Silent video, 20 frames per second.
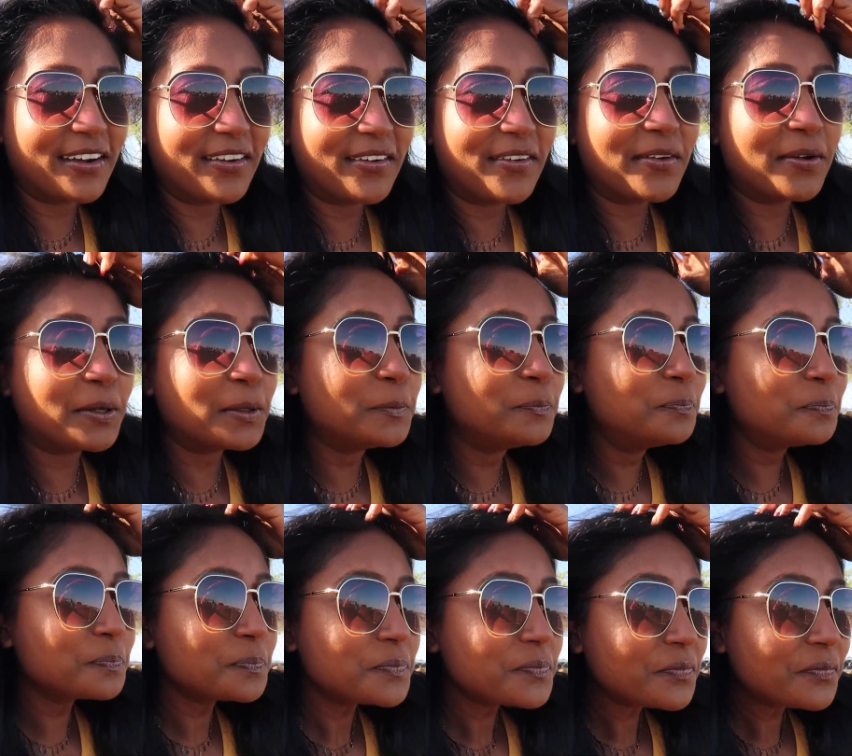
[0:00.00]
a goal
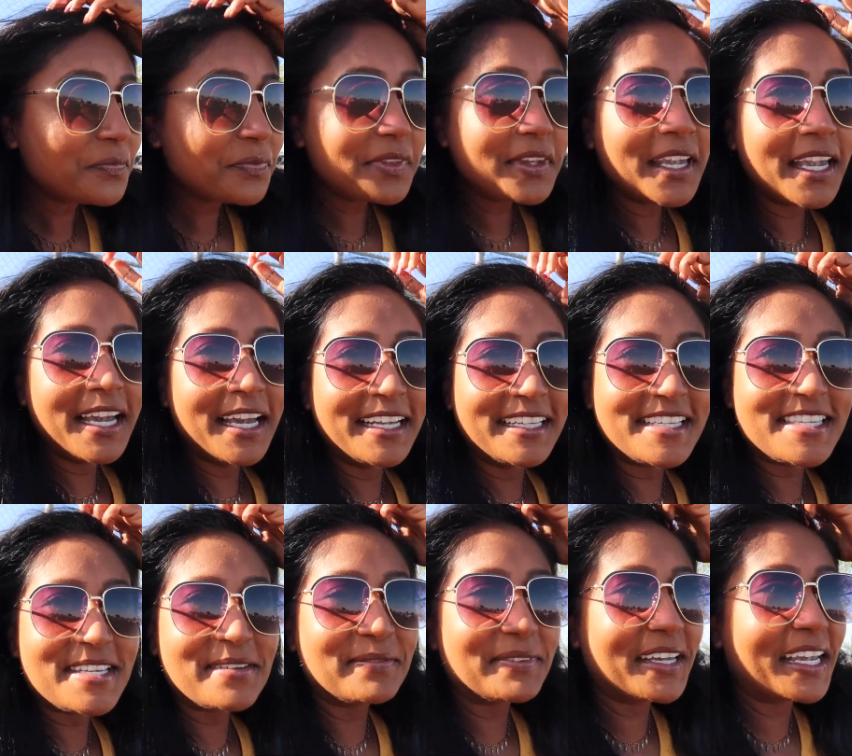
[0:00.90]
and
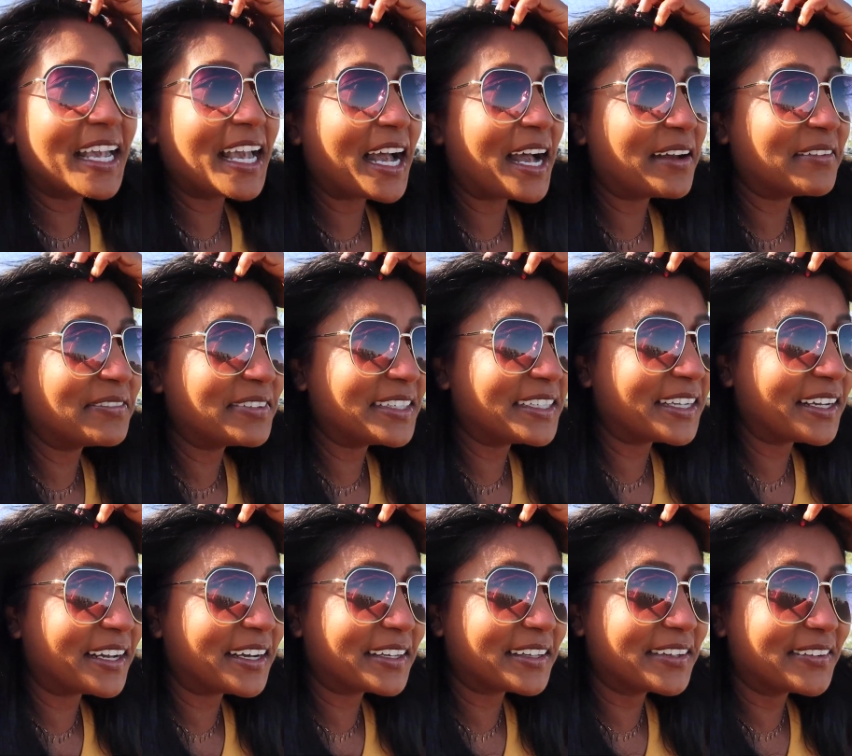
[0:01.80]
something happened
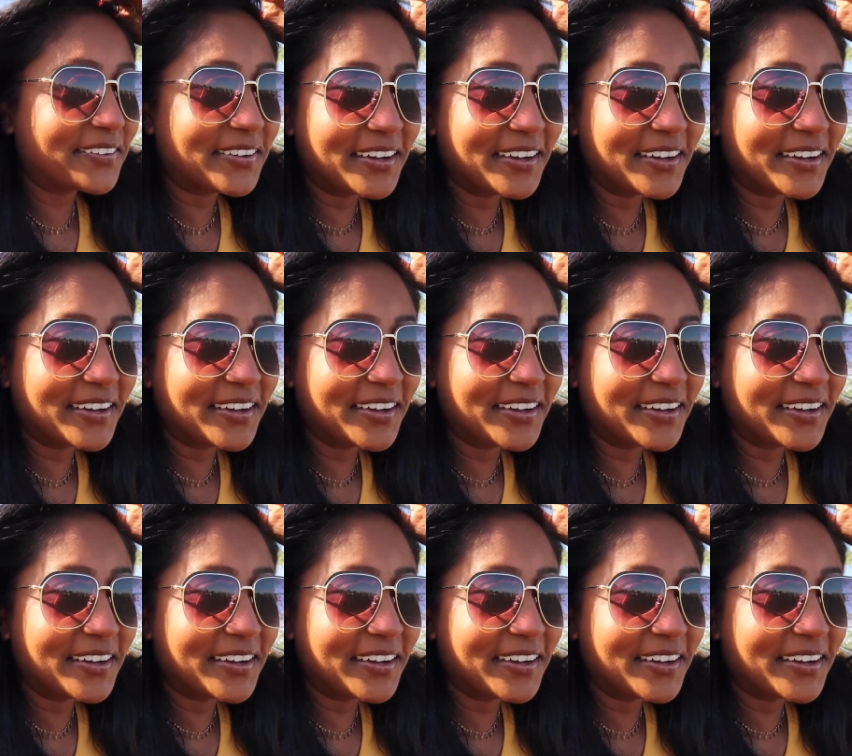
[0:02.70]
along the